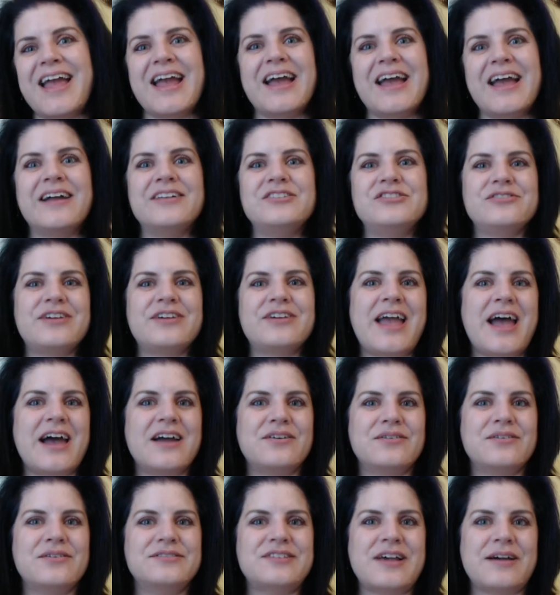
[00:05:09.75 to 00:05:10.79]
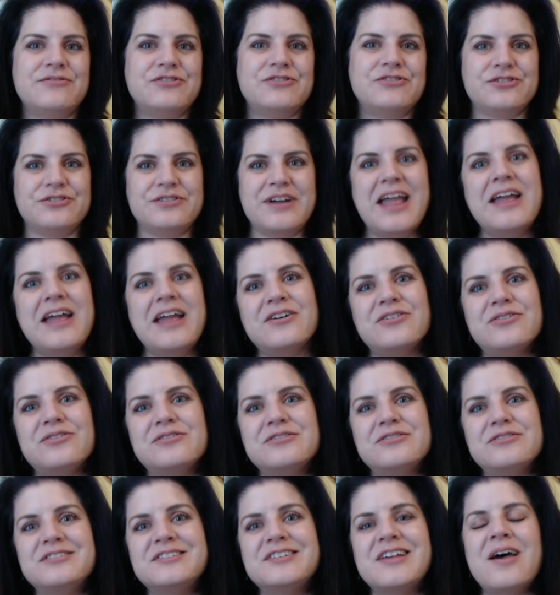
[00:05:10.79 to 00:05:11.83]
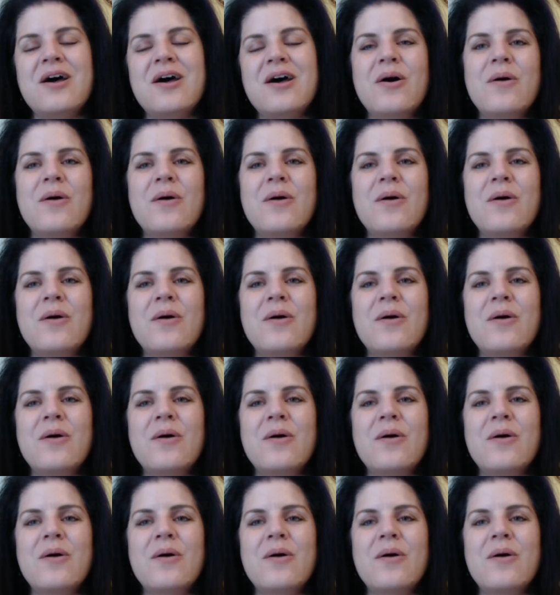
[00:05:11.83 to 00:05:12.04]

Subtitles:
and your cat goes after your ankles,